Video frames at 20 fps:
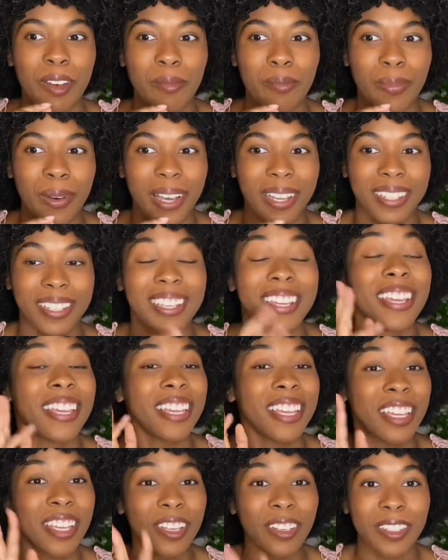But
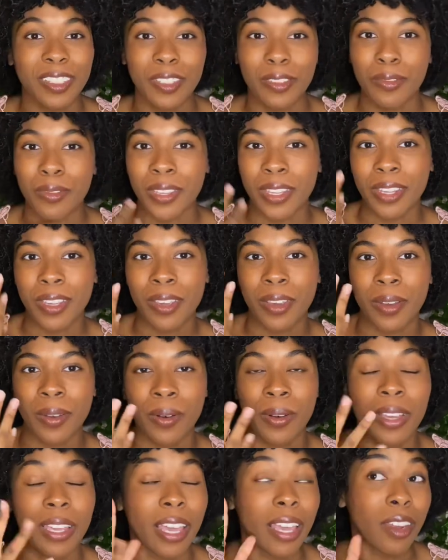here's a video
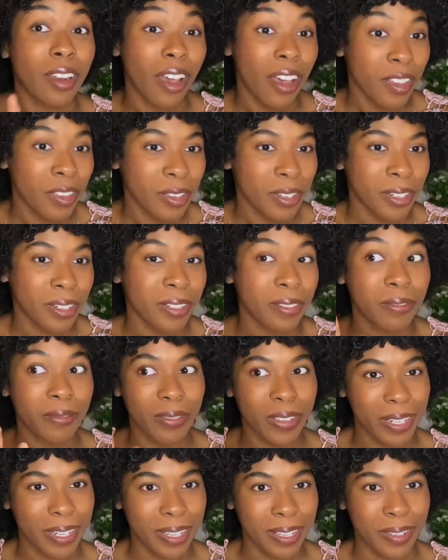and other
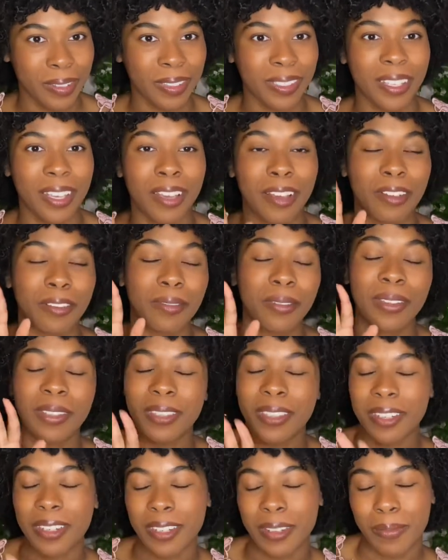videos of
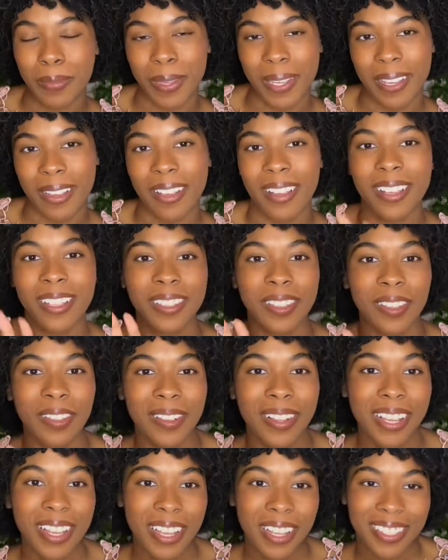the Tamia
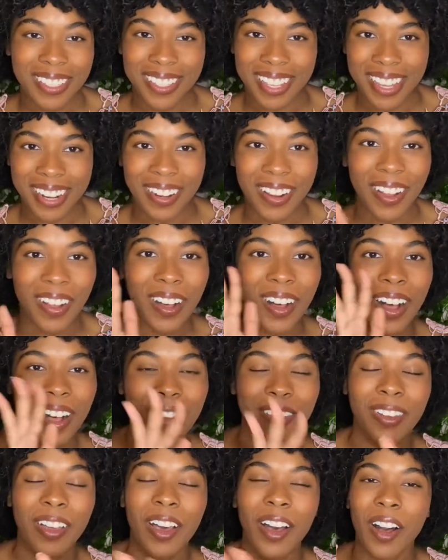Hustle, Set It Off,
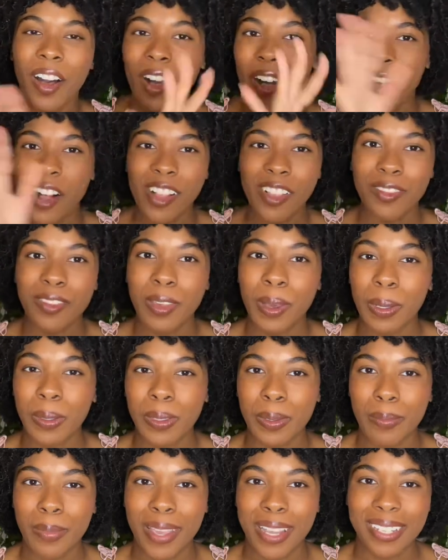all of those
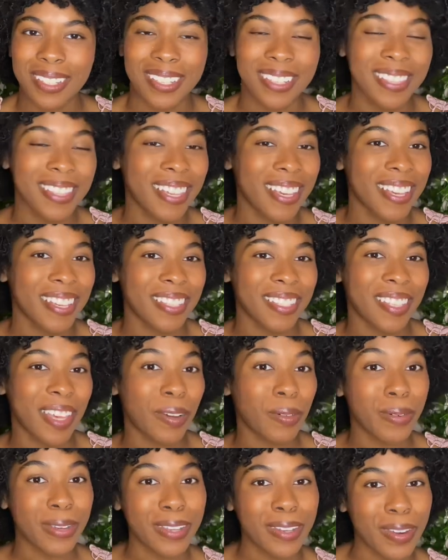amazing things that
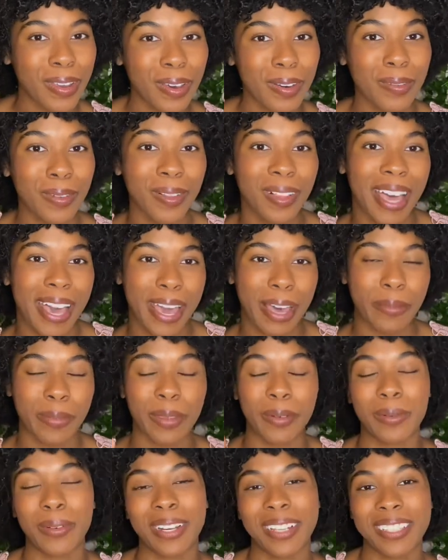we know will
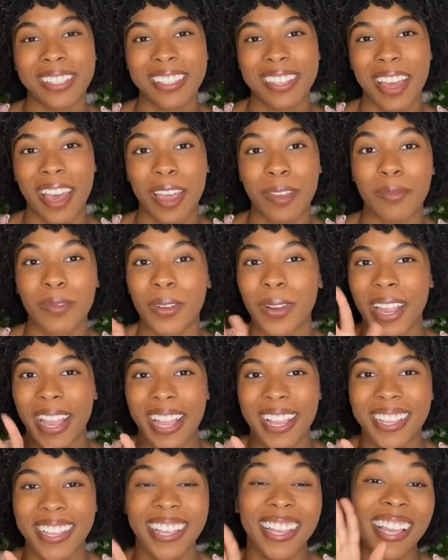happen when it's time for
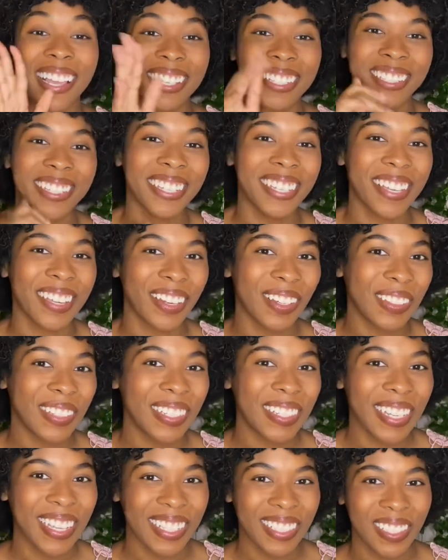AKAs to get on the
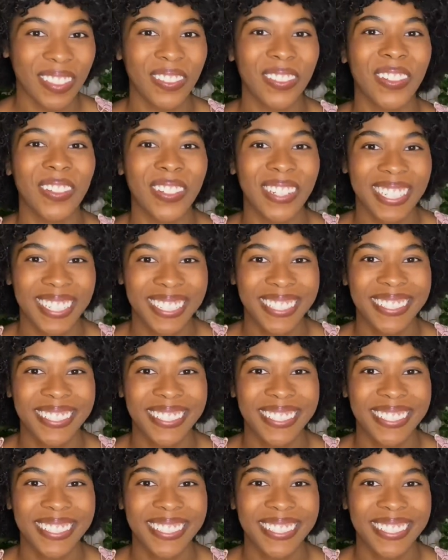dance floor.